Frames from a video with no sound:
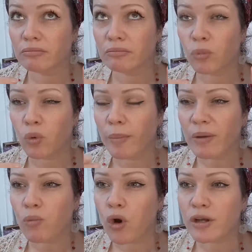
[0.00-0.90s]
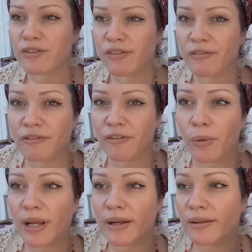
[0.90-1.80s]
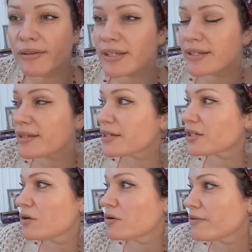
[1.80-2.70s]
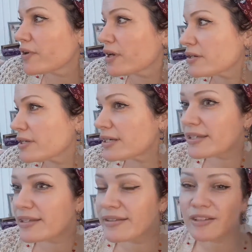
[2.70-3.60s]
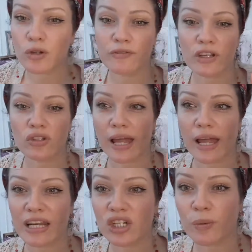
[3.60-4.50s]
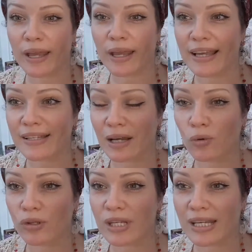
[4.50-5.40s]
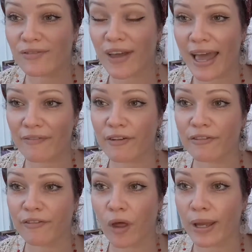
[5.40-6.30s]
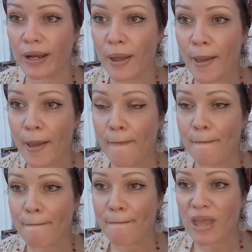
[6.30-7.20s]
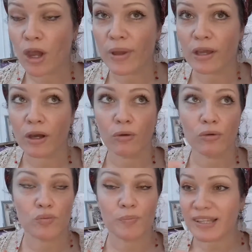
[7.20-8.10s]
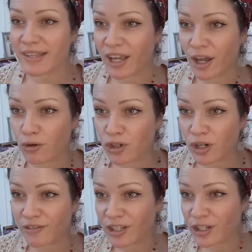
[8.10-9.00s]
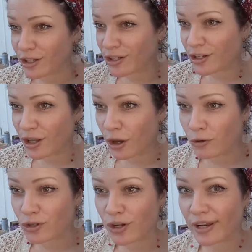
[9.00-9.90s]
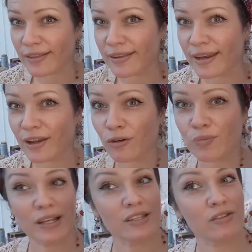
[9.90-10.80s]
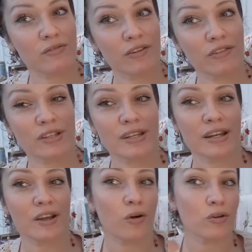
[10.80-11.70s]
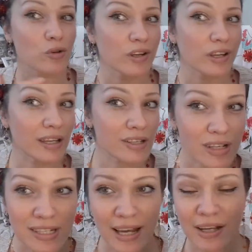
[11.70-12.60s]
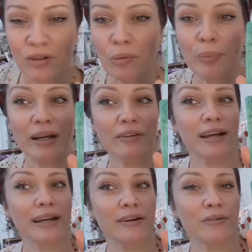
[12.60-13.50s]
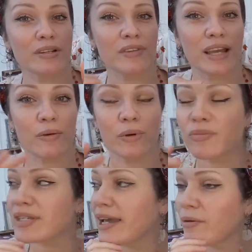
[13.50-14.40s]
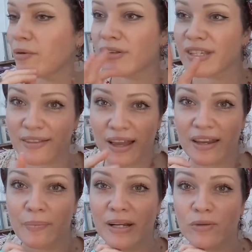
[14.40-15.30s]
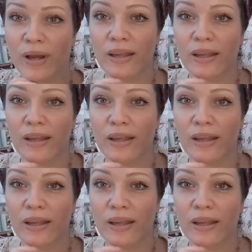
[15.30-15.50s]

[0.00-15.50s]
I mean, water's forever flowing. This universe, this universal energy we get is like water. It's forever flowing. You know, it goes back to the ocean, it returns to the ocean, and then it goes back to the rivers, and it all sort of gets recycled back round, if you get what I'm saying. I'm not saying that in a bad way.